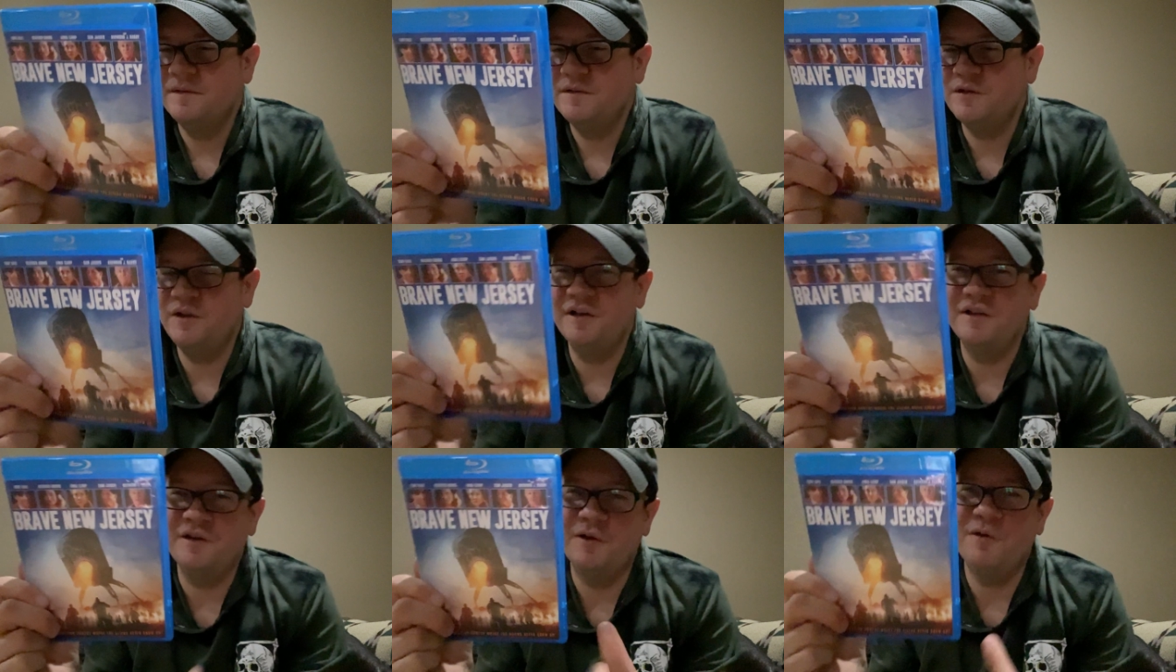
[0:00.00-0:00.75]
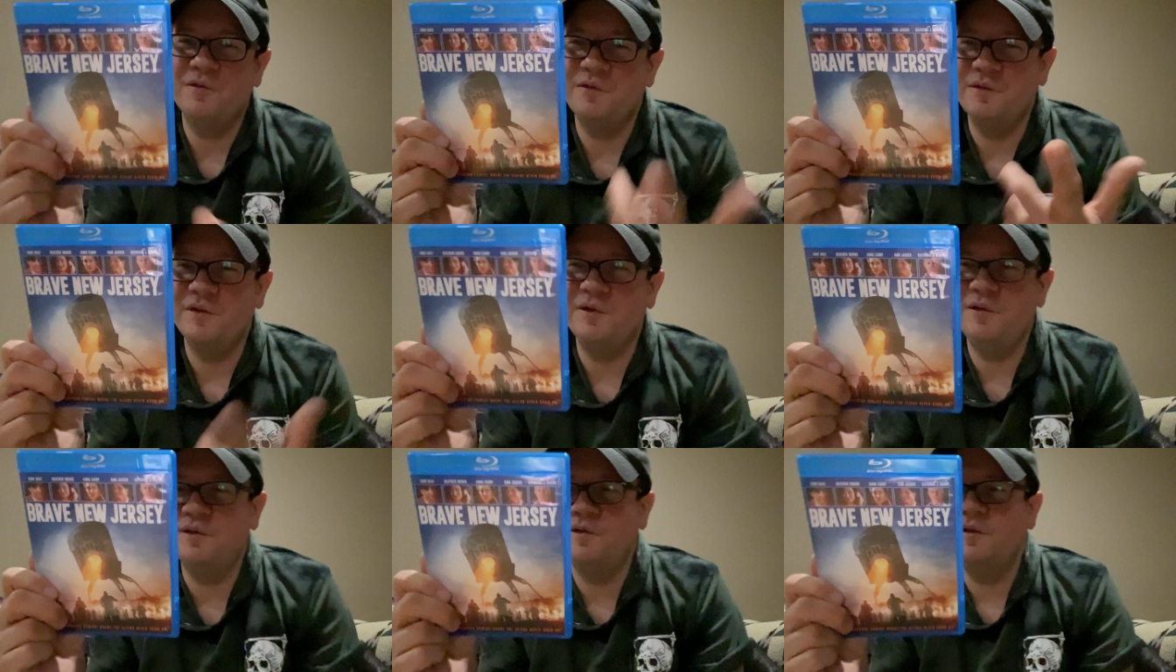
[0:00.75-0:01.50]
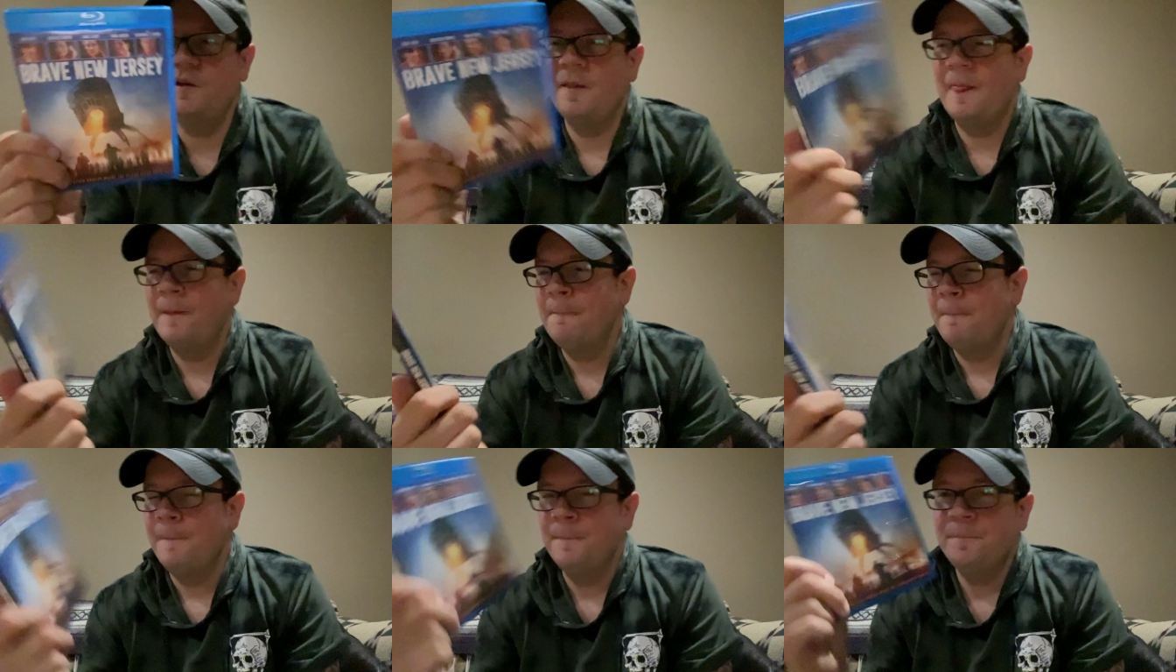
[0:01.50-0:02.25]
So you get to go through the whole,
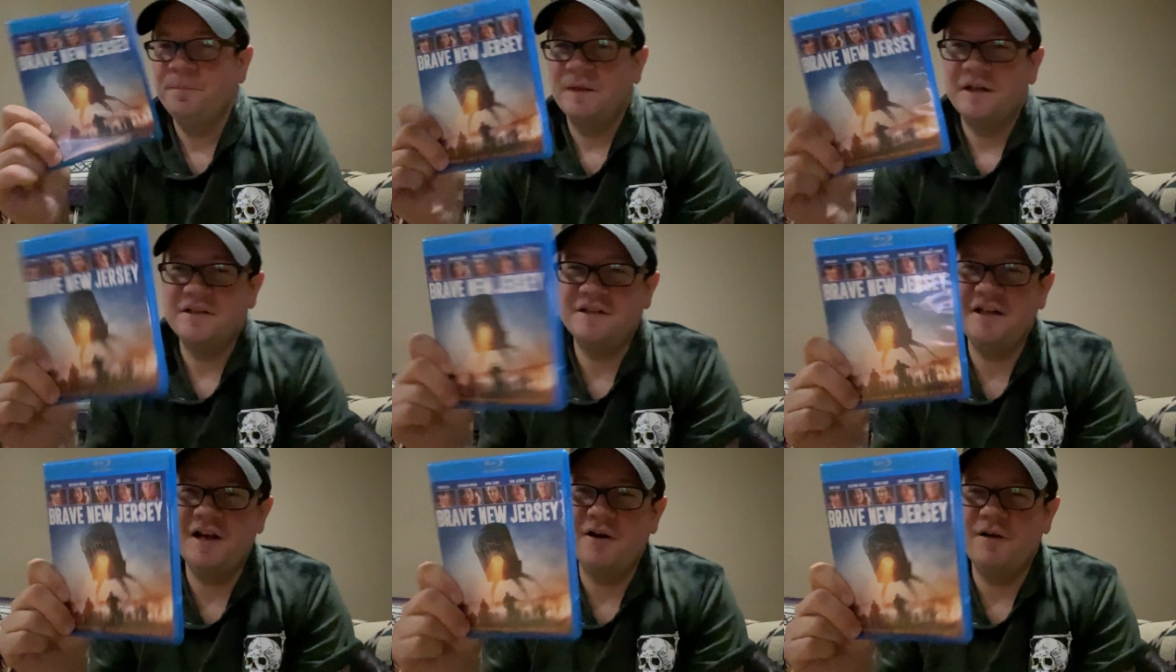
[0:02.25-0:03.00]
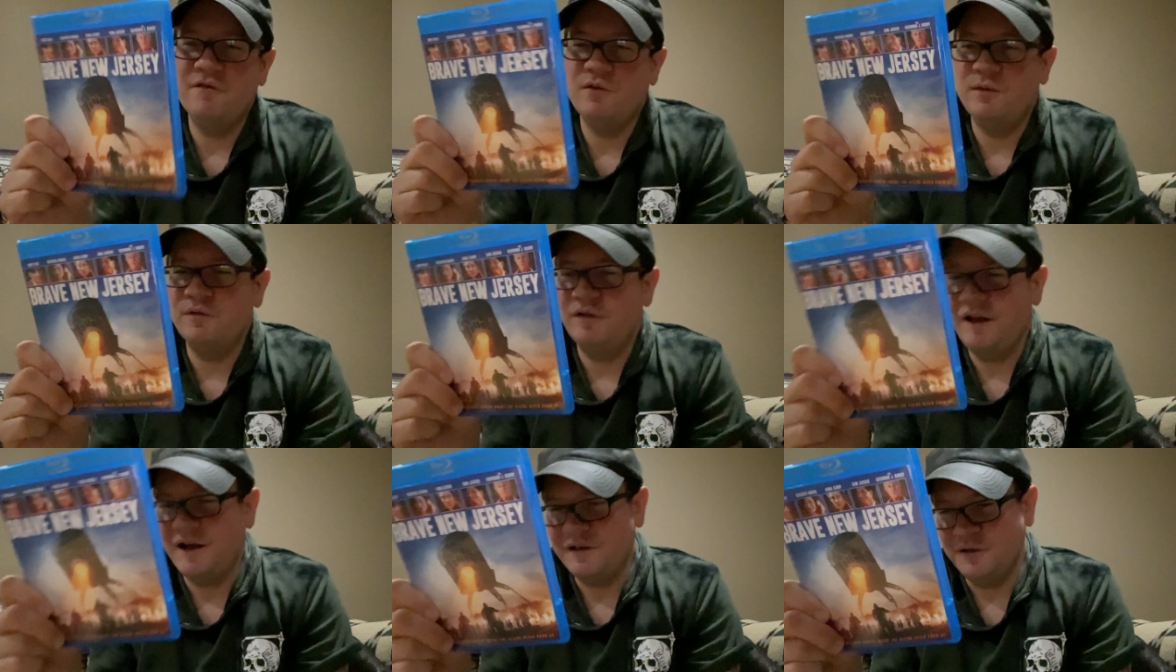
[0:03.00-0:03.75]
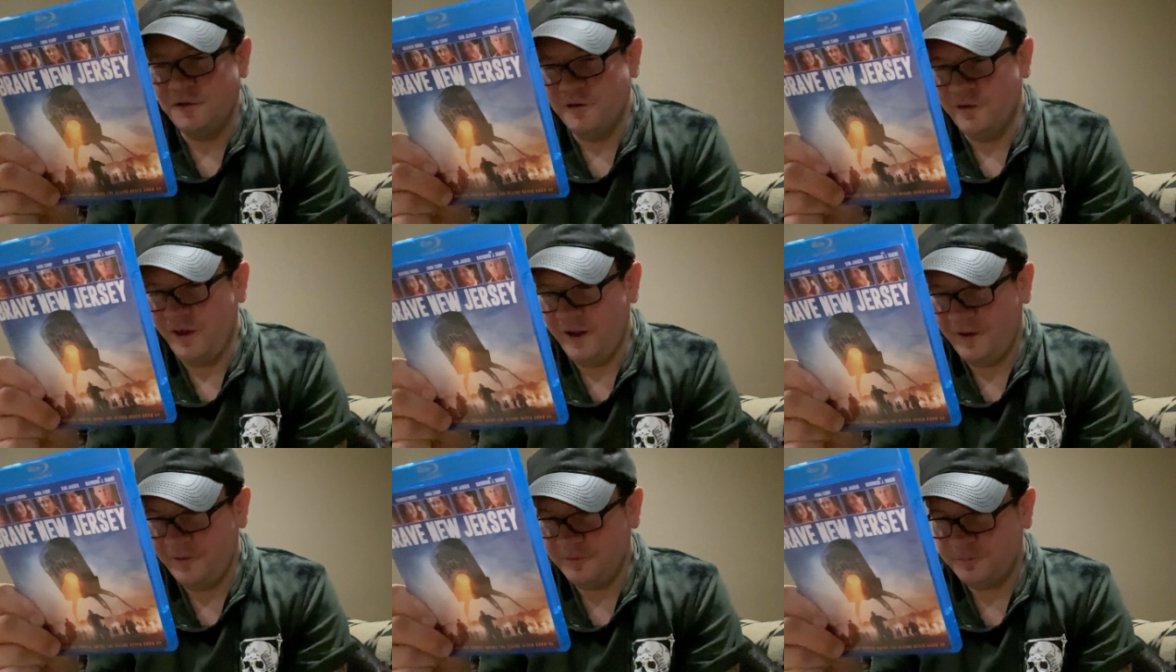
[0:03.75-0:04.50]
see how everyone reacted to that.